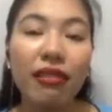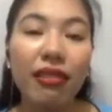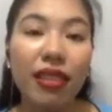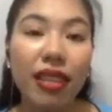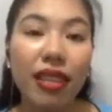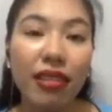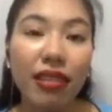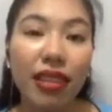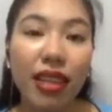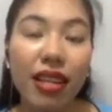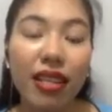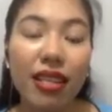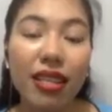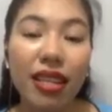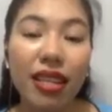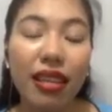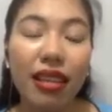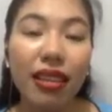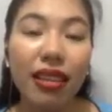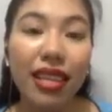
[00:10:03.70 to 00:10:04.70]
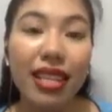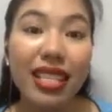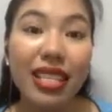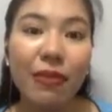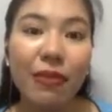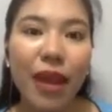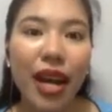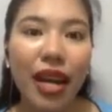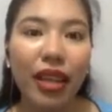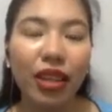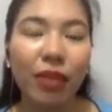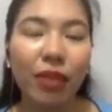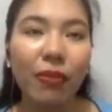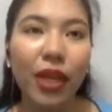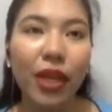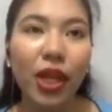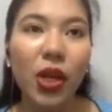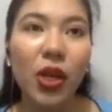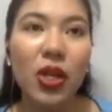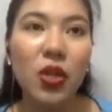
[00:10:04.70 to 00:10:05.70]
details in this manner
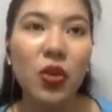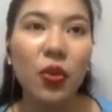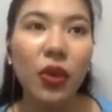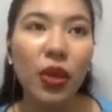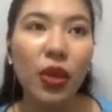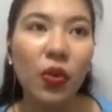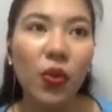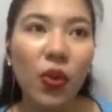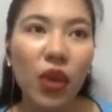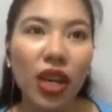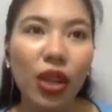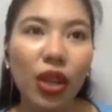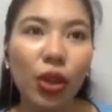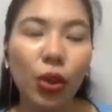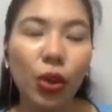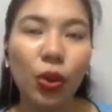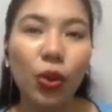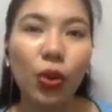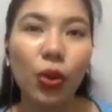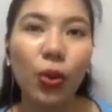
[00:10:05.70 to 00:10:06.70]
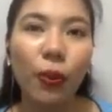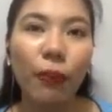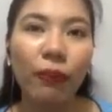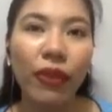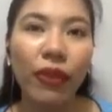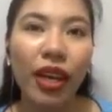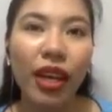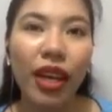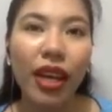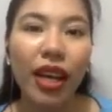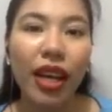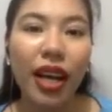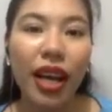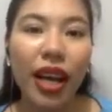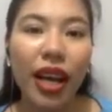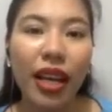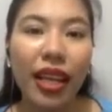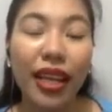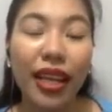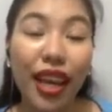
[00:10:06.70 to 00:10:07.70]
because we want to
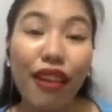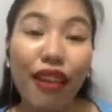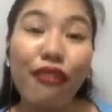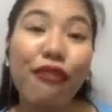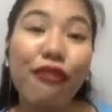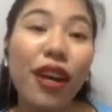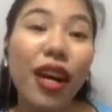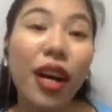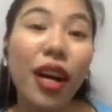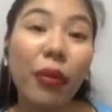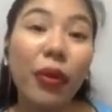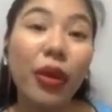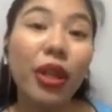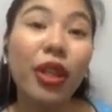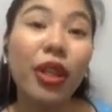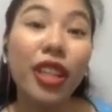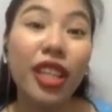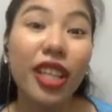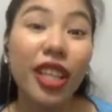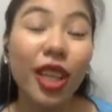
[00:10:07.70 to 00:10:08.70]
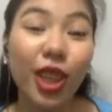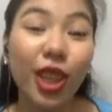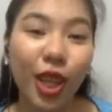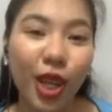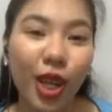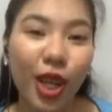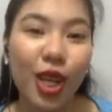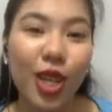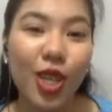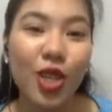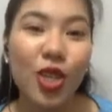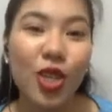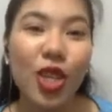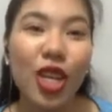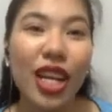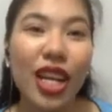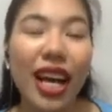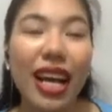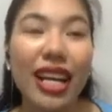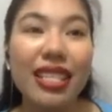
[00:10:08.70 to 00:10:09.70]
give our readers
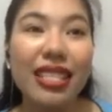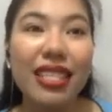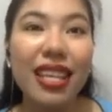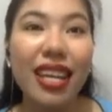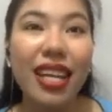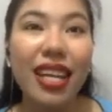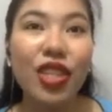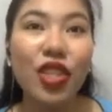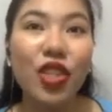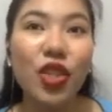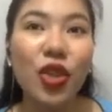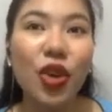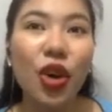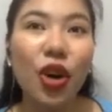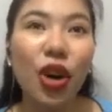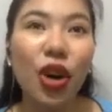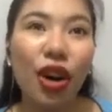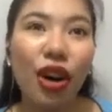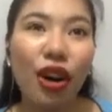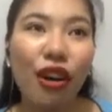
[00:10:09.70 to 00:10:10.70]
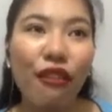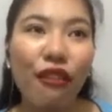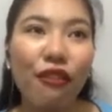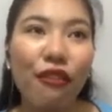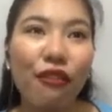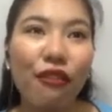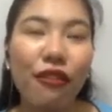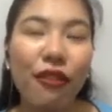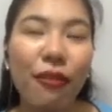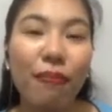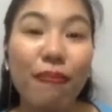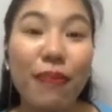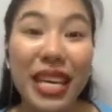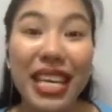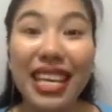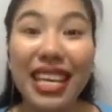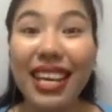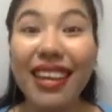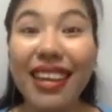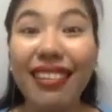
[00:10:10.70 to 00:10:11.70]
a sense of
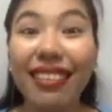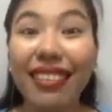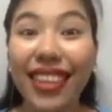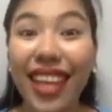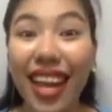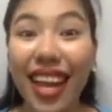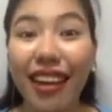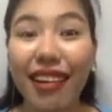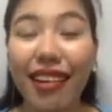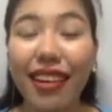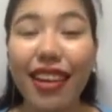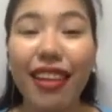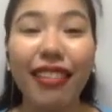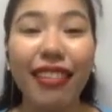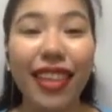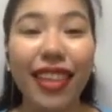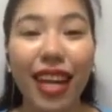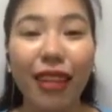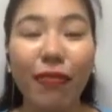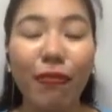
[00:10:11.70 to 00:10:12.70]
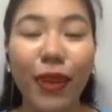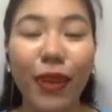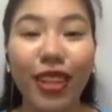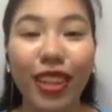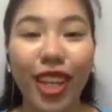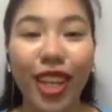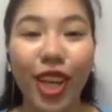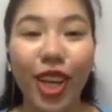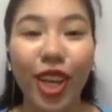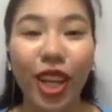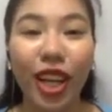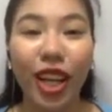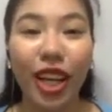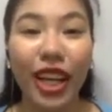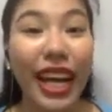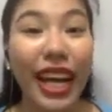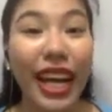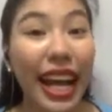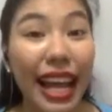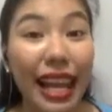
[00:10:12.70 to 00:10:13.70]
being there in that
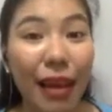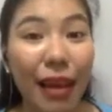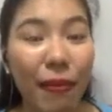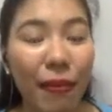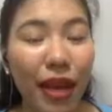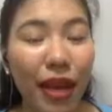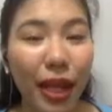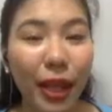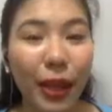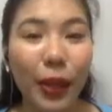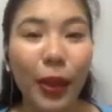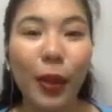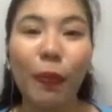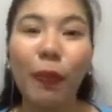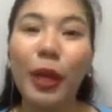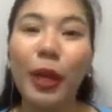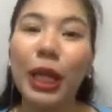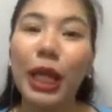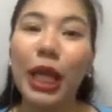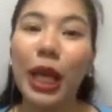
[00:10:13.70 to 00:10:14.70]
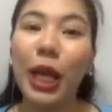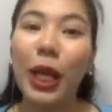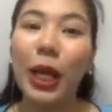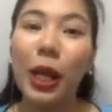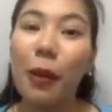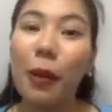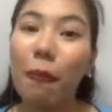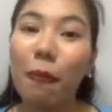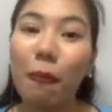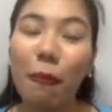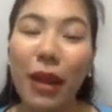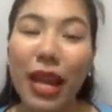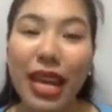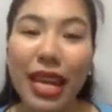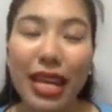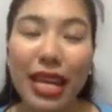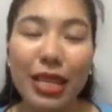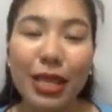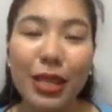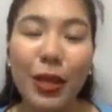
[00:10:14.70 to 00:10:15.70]
particular element or particular
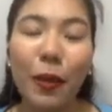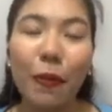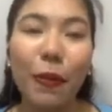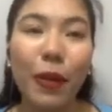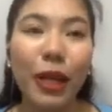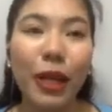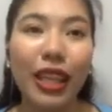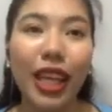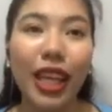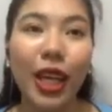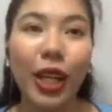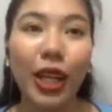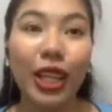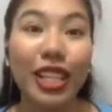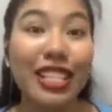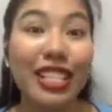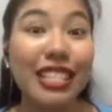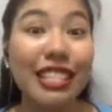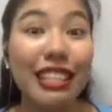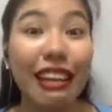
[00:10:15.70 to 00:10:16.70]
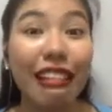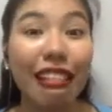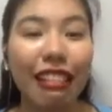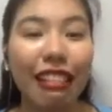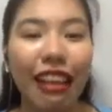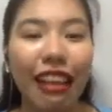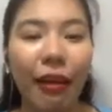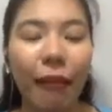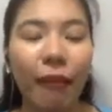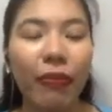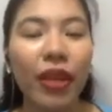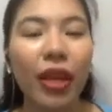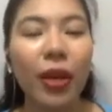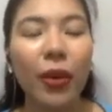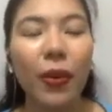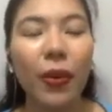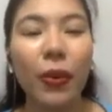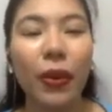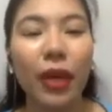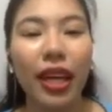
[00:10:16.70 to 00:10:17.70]
place or particular setting.
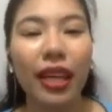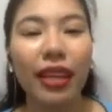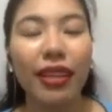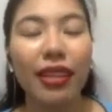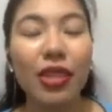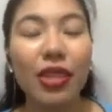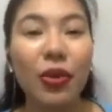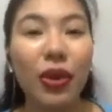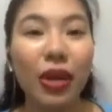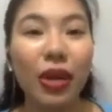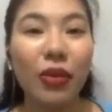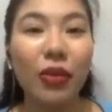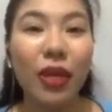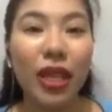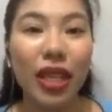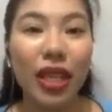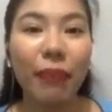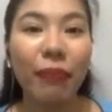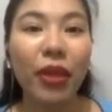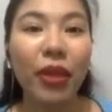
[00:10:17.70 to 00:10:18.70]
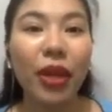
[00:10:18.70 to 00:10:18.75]
Okay, that's why we